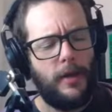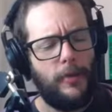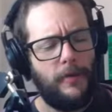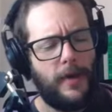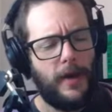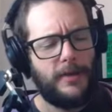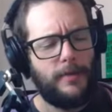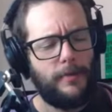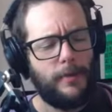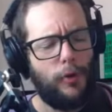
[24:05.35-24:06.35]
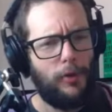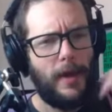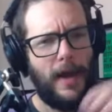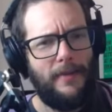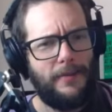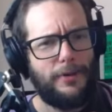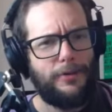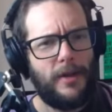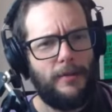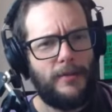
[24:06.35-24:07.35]
We've got some cool live
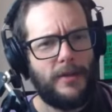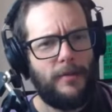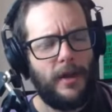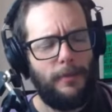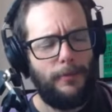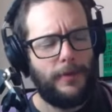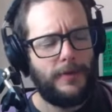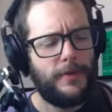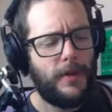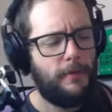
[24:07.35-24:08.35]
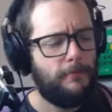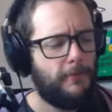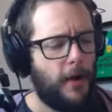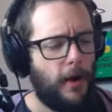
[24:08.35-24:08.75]
streams coming up with some